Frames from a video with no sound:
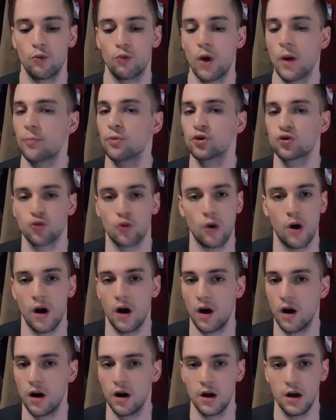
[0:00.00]

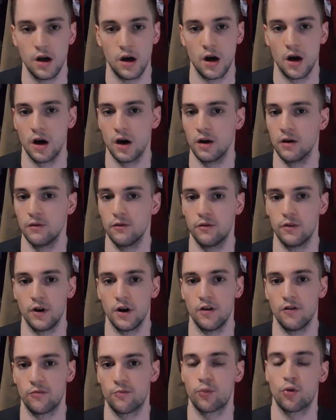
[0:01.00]
repertoire
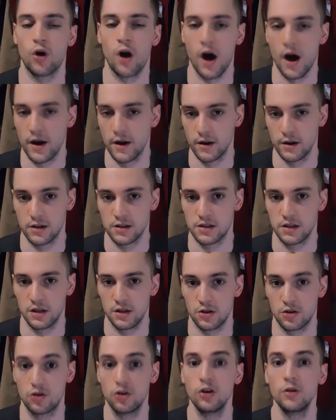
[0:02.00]
of products
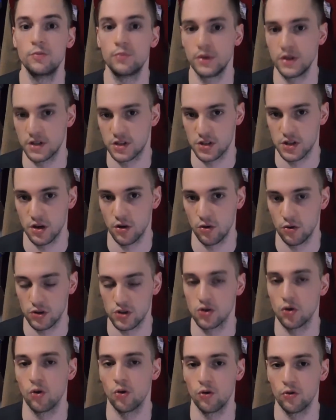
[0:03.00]
that could be
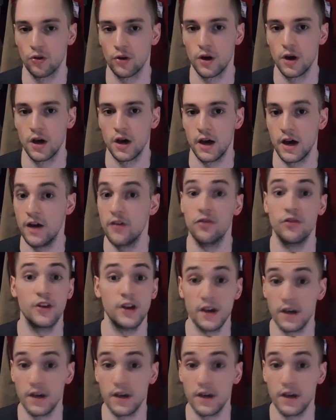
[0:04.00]
sold. And